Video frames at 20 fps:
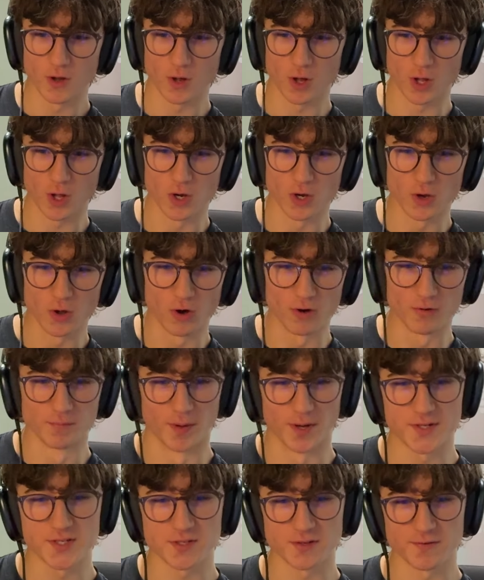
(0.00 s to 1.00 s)
a lot of
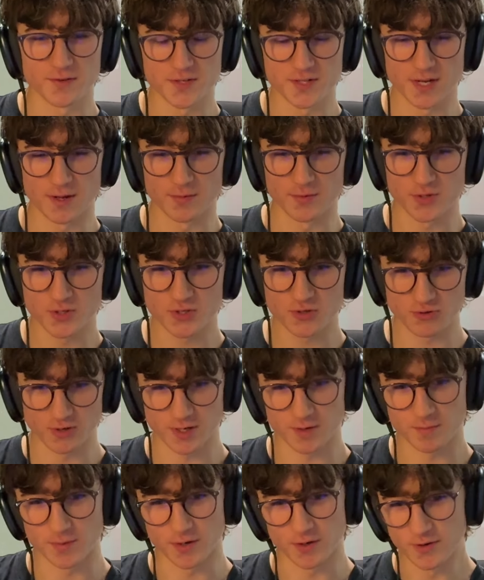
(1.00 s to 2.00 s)
my stuff is now in
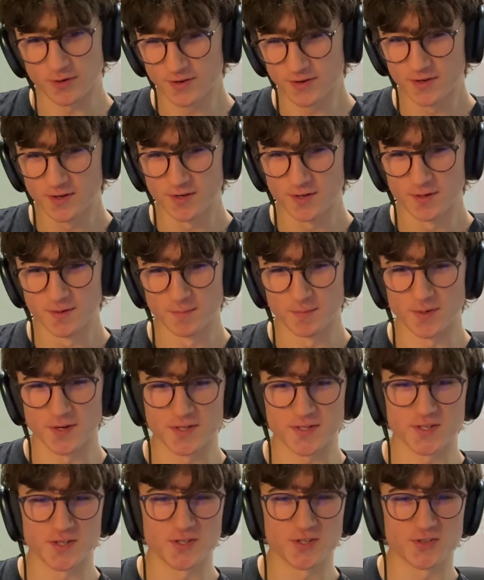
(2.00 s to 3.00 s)
strict mode, but
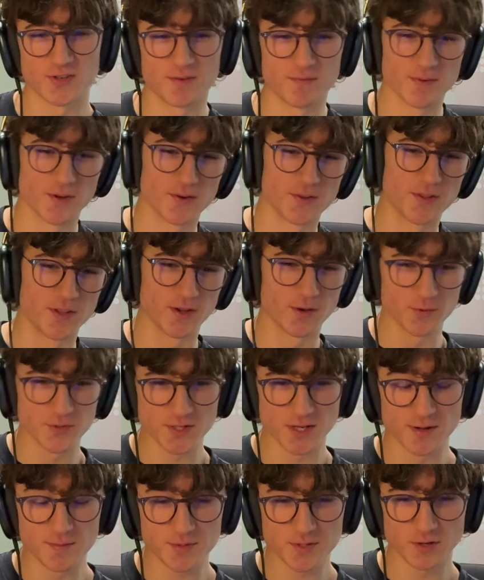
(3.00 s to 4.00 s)
it's in strict mode in the old
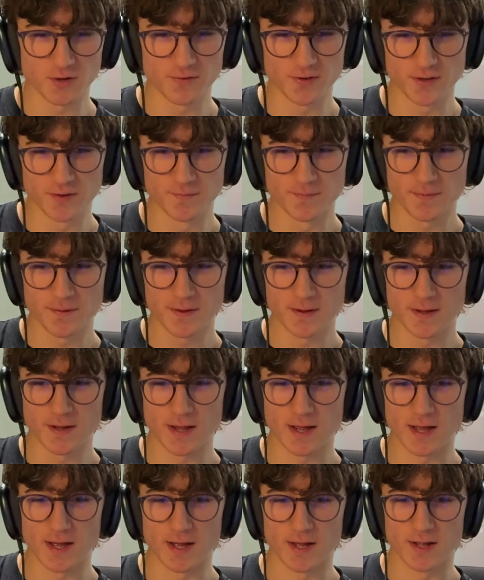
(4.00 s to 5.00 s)
type solver.
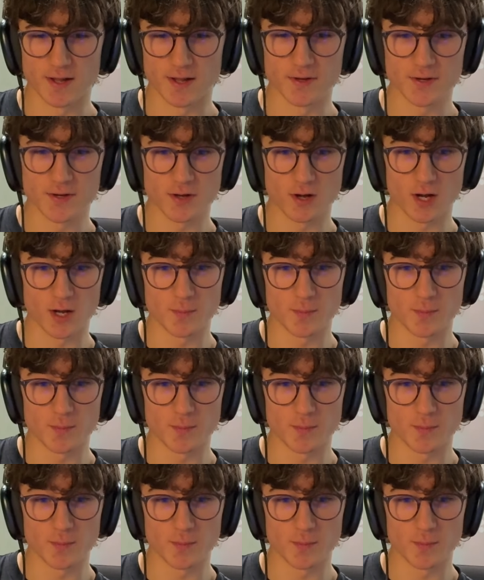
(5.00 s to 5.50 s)
And I